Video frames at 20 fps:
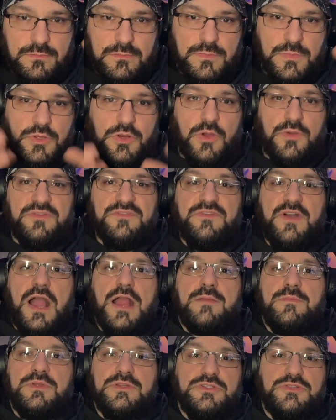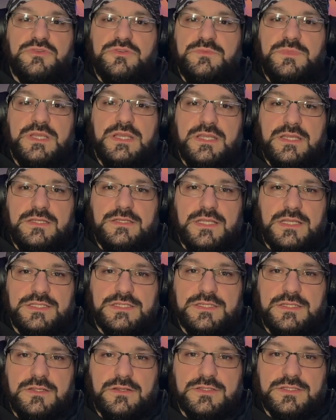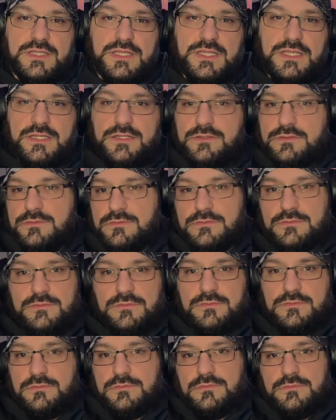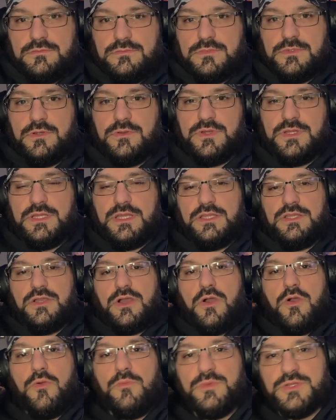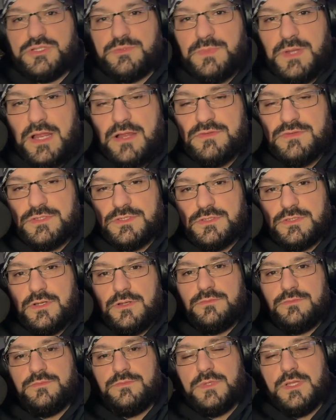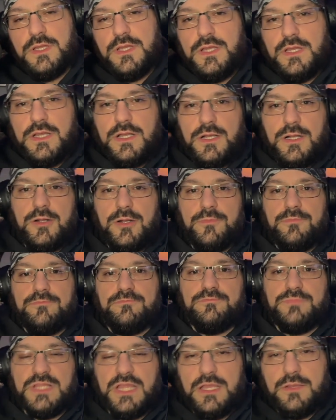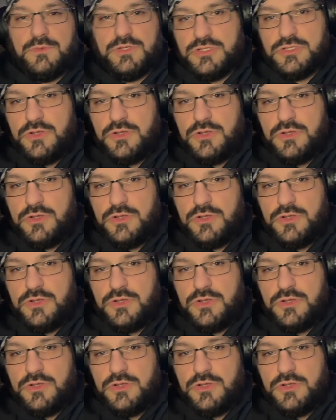you know, environment you could be in as, you know, as a kid, you know, in your home with your parents, you know, playing with